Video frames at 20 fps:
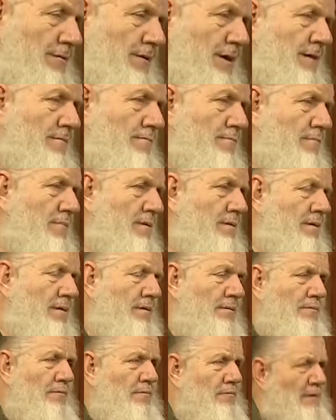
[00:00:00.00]
that even
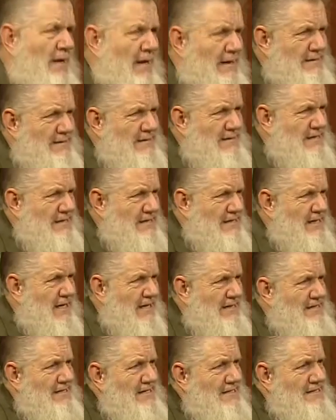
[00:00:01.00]
as
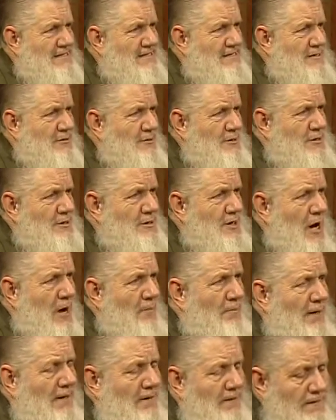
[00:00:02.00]
discussed as a serious
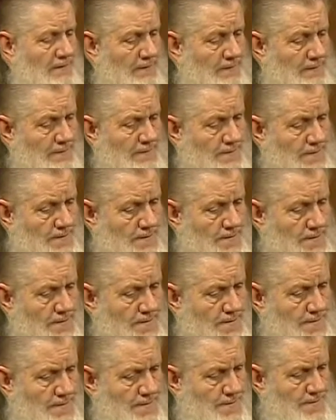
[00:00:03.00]
topic.
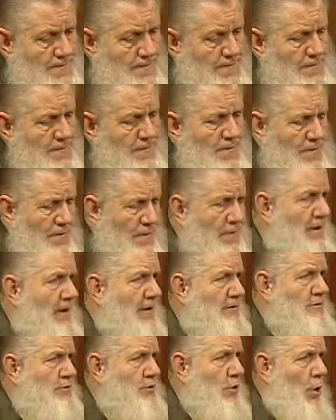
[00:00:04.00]
Well,
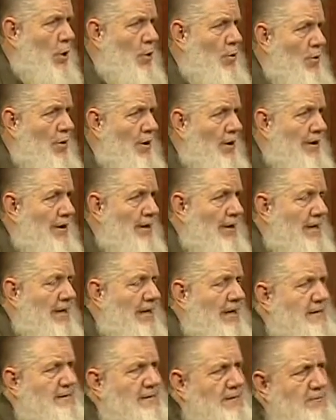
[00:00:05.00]
okay, so
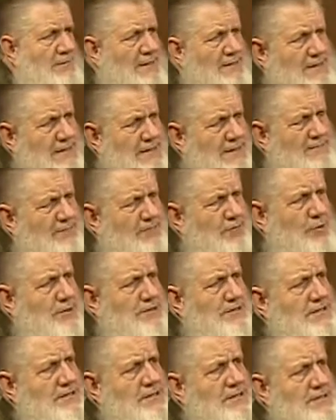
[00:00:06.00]
he said, but yet
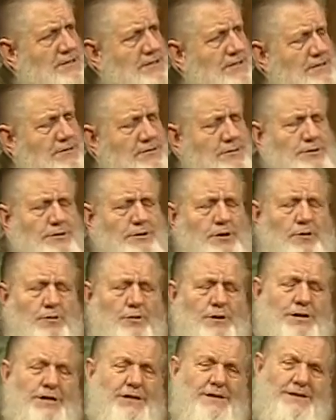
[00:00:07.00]
1,400 years ago,
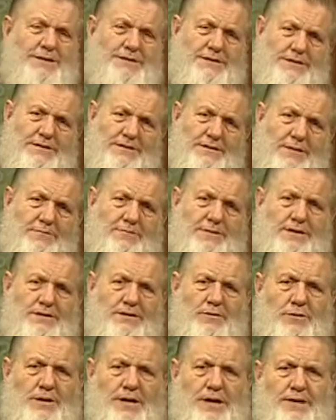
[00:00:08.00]
this is something
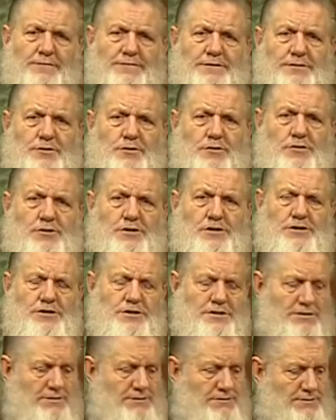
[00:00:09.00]
that we have in the
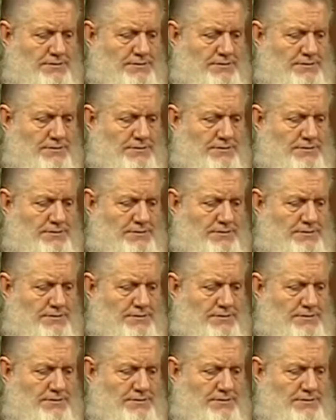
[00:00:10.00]
Quran. I